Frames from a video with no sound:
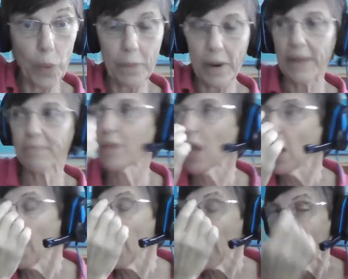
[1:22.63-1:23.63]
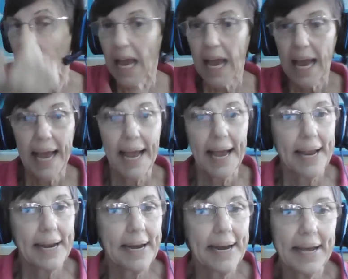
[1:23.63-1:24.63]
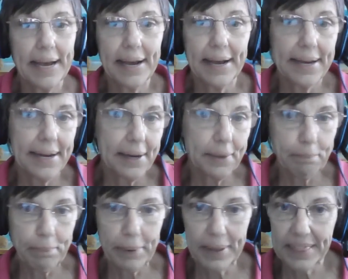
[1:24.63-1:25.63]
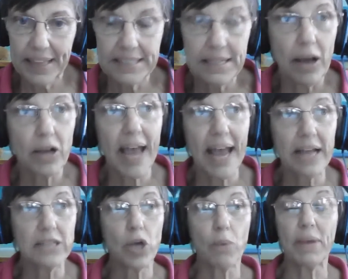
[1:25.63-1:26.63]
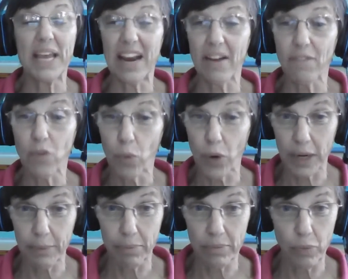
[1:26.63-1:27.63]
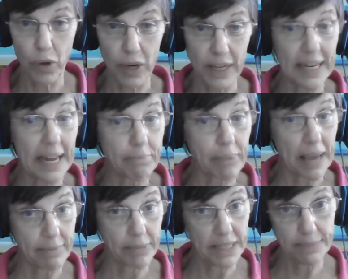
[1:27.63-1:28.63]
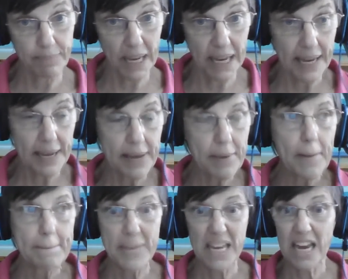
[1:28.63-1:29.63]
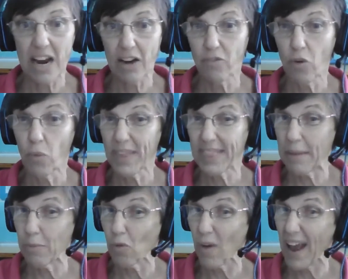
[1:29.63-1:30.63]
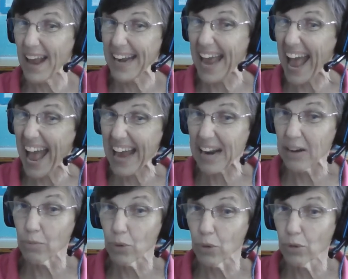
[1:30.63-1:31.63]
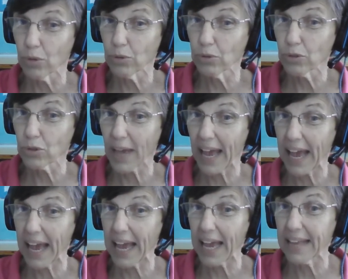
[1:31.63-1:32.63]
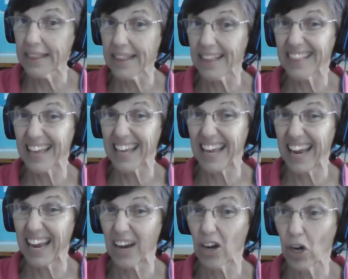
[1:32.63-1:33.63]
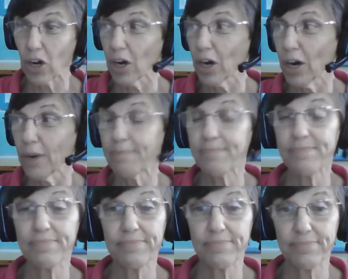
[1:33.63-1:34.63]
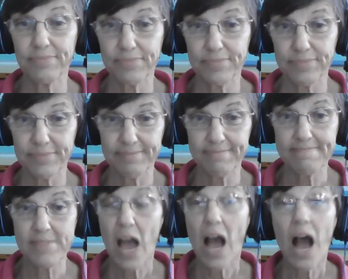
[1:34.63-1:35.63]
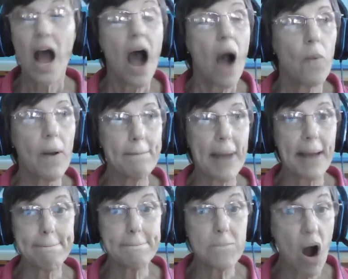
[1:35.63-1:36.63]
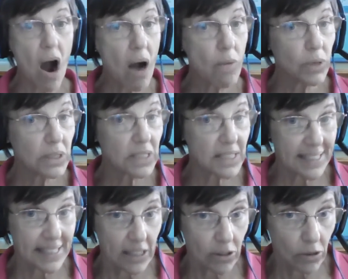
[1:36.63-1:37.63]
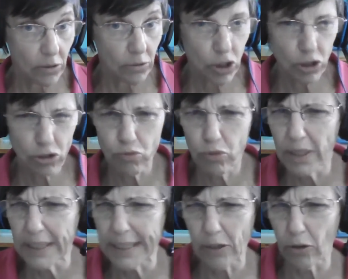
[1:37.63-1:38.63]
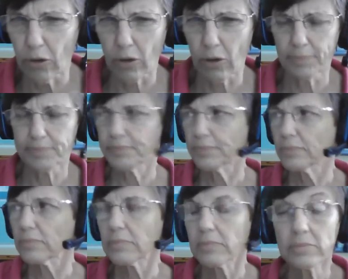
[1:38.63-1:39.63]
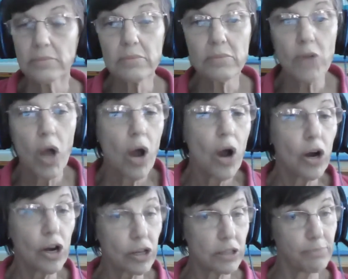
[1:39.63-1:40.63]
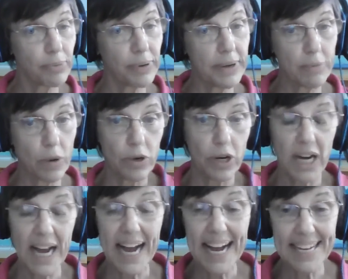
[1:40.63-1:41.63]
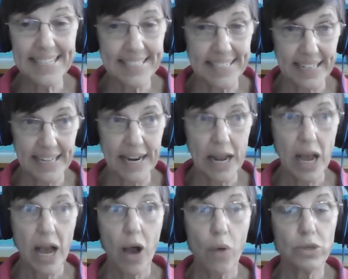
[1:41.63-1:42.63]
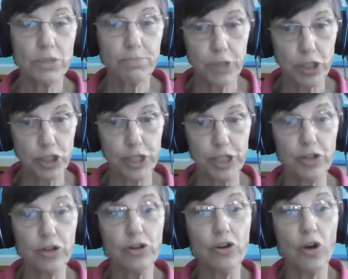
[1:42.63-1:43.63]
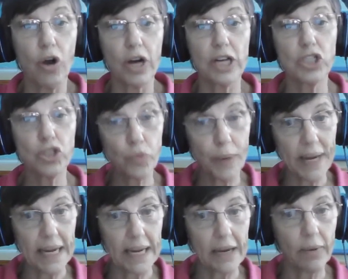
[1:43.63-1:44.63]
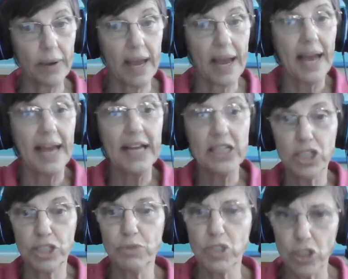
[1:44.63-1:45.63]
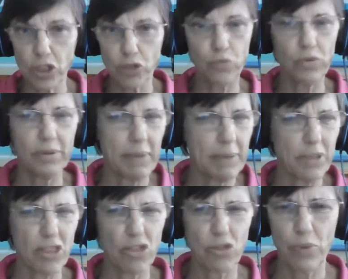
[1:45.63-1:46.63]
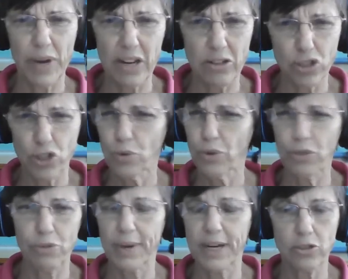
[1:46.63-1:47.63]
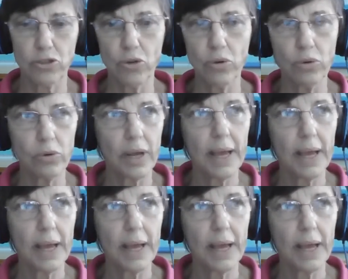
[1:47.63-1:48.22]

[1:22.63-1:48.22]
Right? Nah, you don't put things up. Okay, so be careful where you let babies be. Be careful with them around the animals, okay, that they can't hurt. When my mom was little, just a real little girl, her primo, her cousin, was pushing her on a swing, okay? And she was just maybe two or three years old.